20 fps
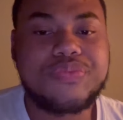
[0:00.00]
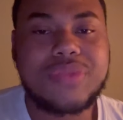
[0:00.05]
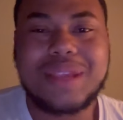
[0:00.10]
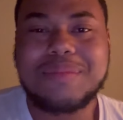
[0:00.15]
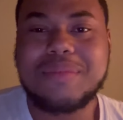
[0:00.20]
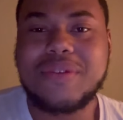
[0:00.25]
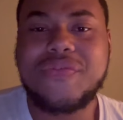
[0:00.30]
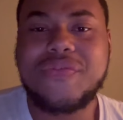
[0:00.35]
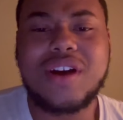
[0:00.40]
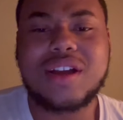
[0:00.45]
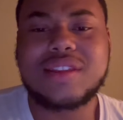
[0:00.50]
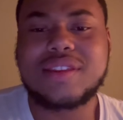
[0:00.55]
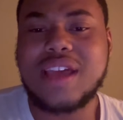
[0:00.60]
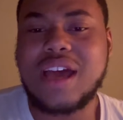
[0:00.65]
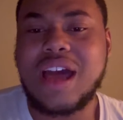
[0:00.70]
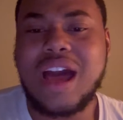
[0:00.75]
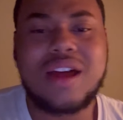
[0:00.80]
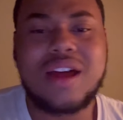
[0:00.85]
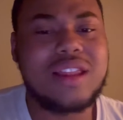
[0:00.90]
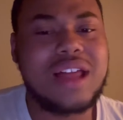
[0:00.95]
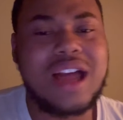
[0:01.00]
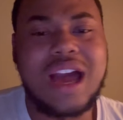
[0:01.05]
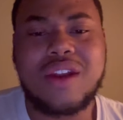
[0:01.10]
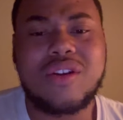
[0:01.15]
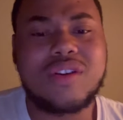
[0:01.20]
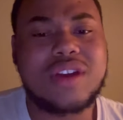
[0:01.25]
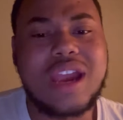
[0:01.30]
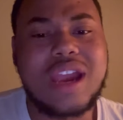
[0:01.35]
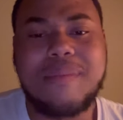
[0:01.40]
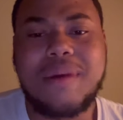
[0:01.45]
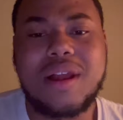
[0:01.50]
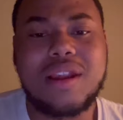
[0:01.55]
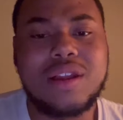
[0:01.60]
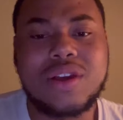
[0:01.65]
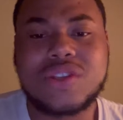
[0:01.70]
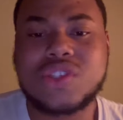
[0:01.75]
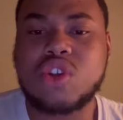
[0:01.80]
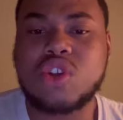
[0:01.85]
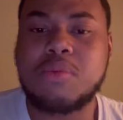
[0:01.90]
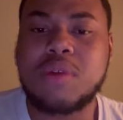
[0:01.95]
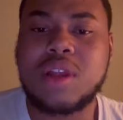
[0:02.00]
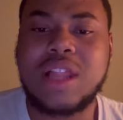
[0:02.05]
But fuck that. I don't care about looks no more.